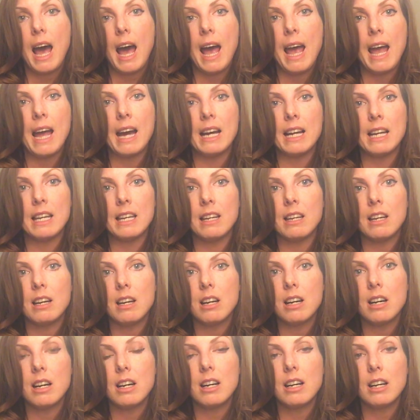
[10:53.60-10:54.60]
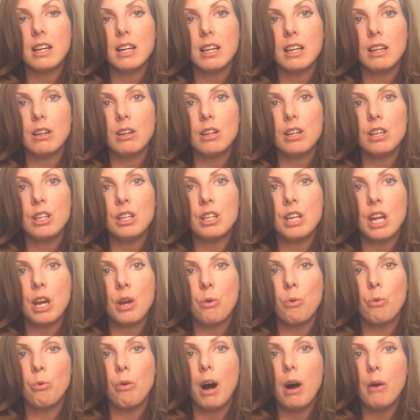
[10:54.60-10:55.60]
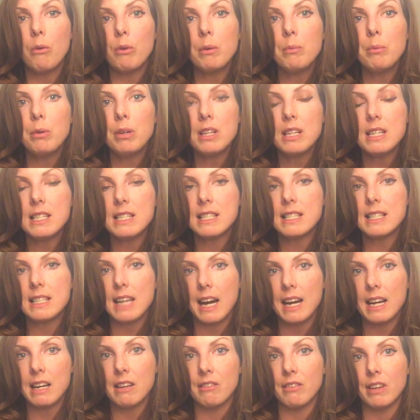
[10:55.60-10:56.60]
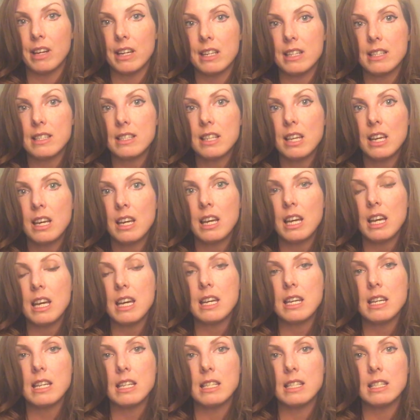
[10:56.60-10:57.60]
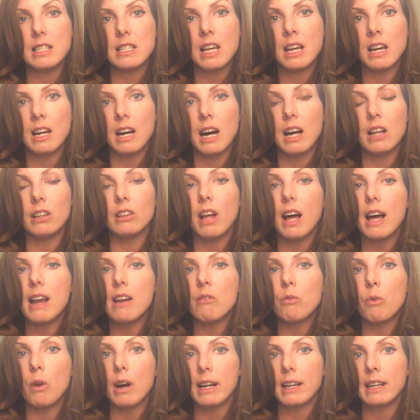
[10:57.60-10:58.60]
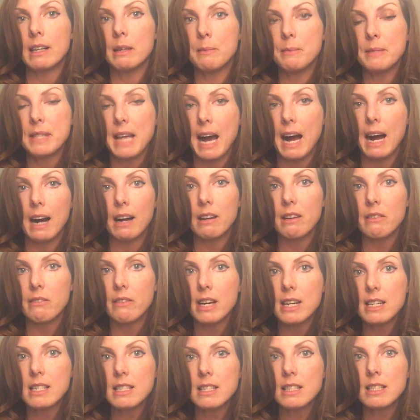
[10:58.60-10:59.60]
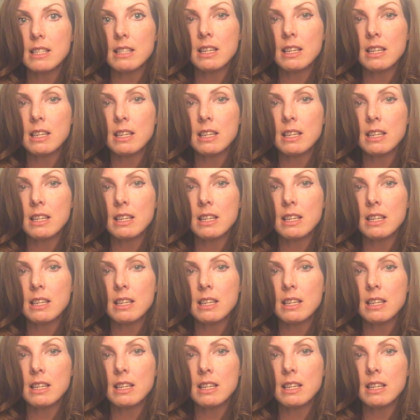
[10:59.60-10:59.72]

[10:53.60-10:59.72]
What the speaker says: And you know, what we put inside of us is a lot of what comes out of us.